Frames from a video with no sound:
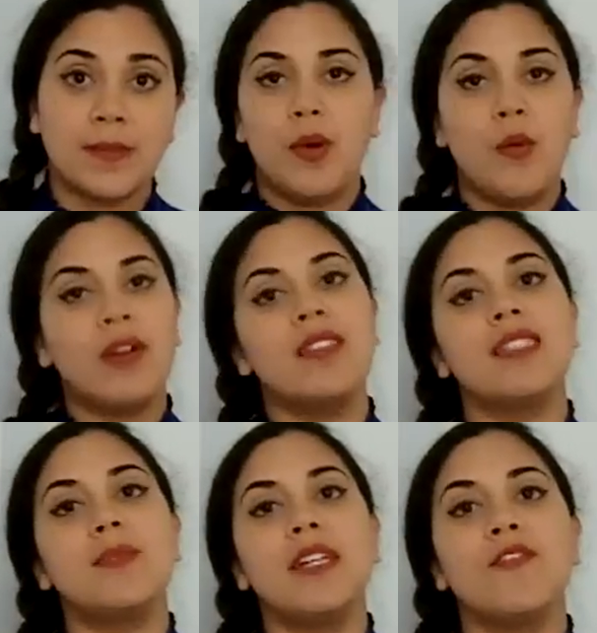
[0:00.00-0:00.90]
But what
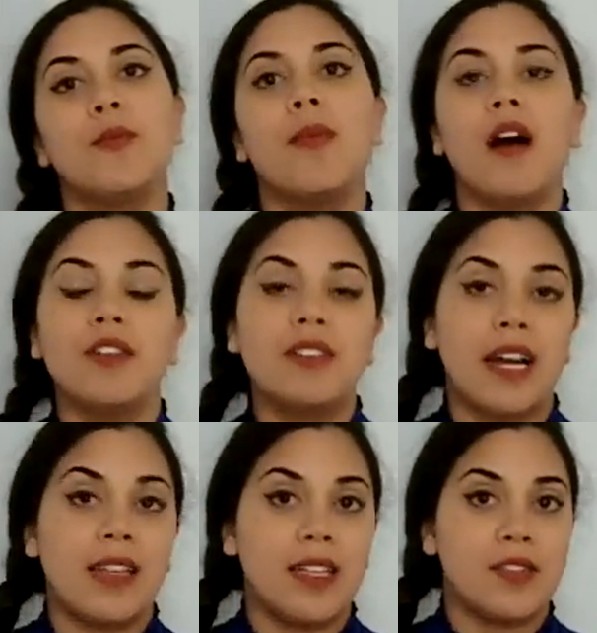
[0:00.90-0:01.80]
does this mean for modern
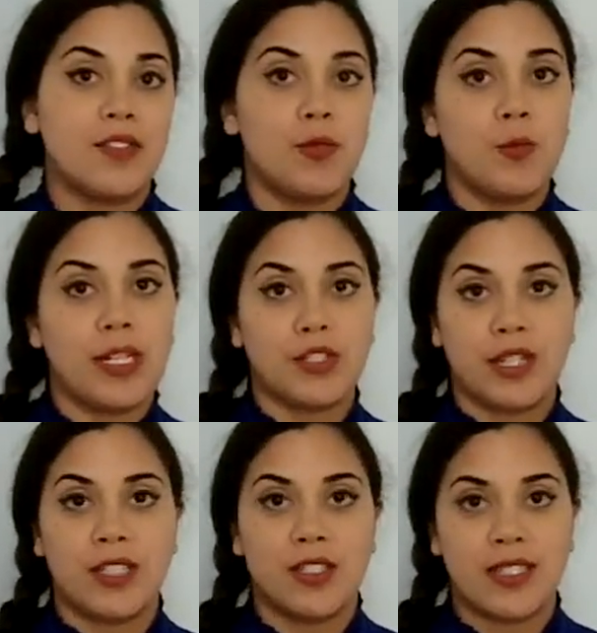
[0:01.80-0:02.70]
tight lacers and waist
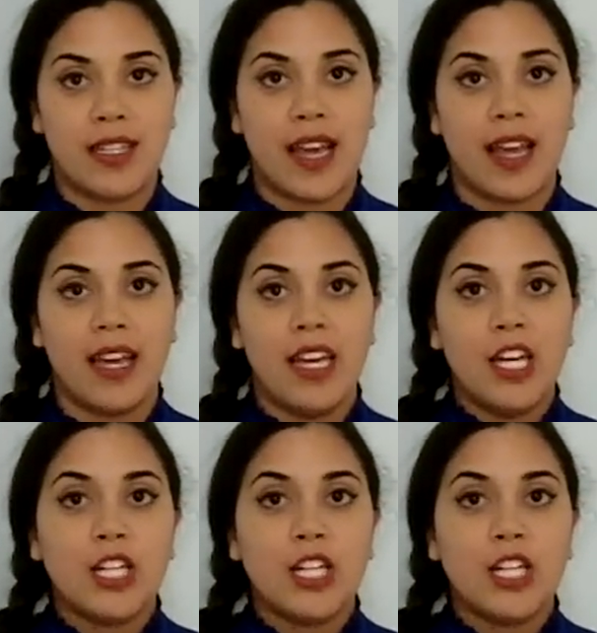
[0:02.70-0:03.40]
trainers today?